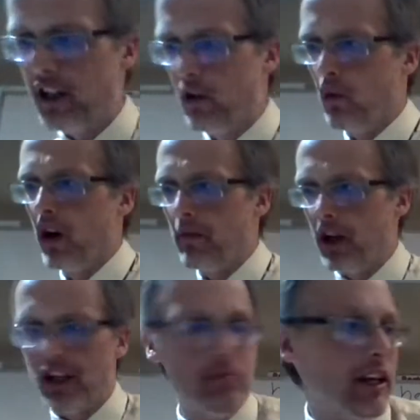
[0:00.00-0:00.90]
That's a word I'm going
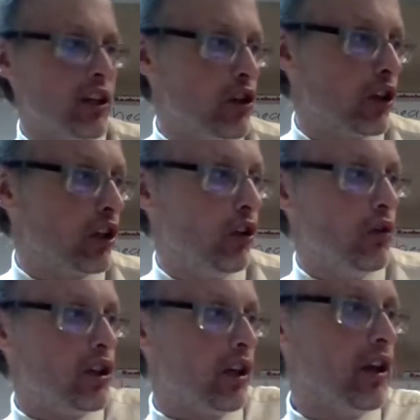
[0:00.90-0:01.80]
to expect in your
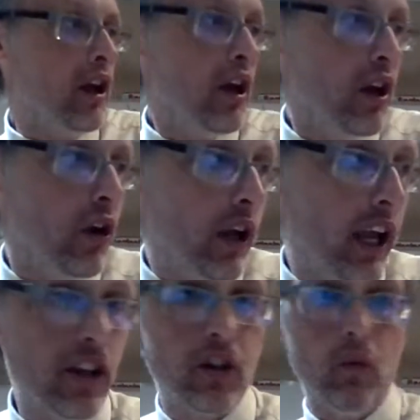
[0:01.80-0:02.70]
conclusion.
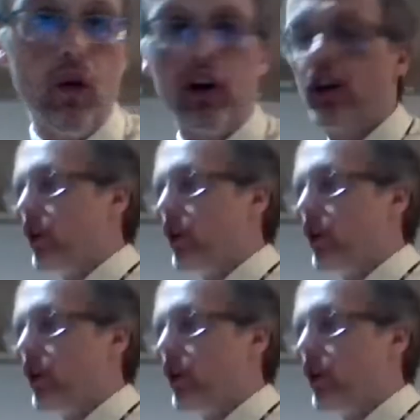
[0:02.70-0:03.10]
Okay, is the word